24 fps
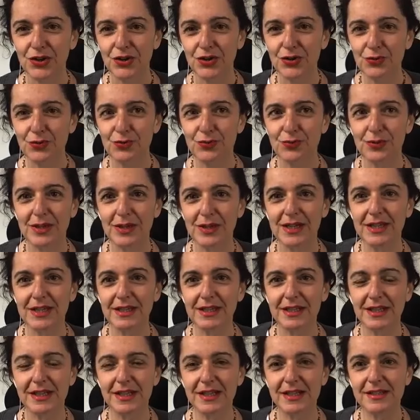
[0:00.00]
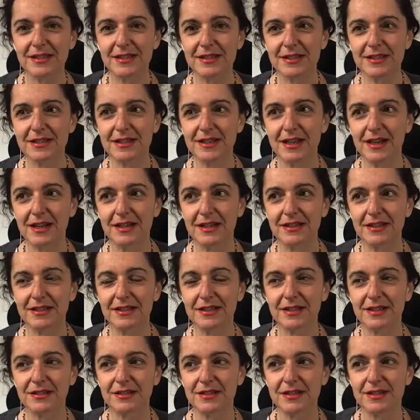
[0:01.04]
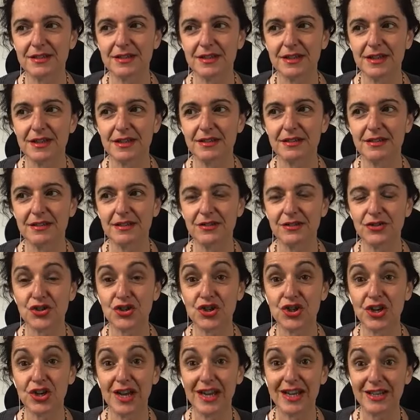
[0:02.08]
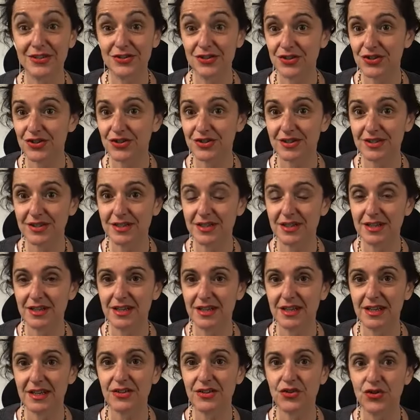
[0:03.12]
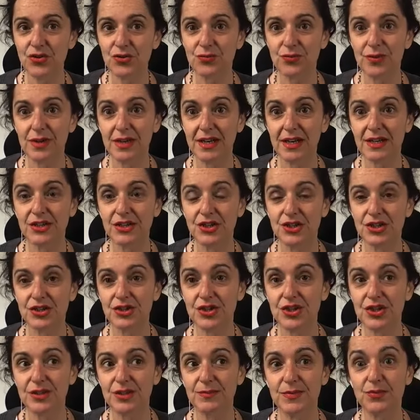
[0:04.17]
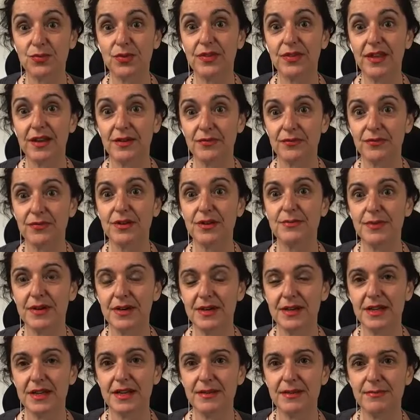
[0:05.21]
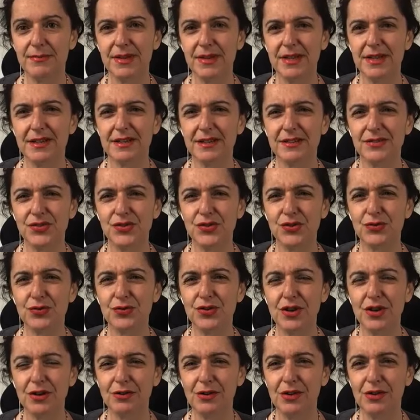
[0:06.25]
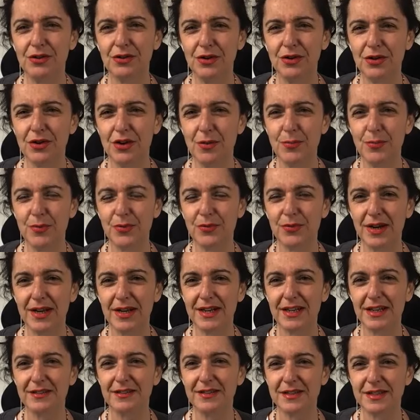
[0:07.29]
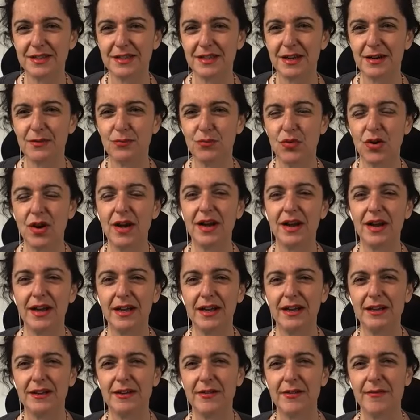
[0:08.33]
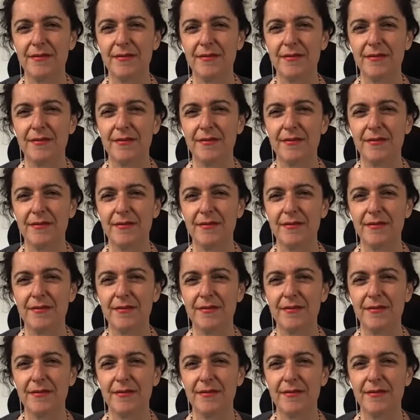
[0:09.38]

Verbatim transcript: you really start to see the changes in your relationships with everybody, because you're no longer operating in the same way.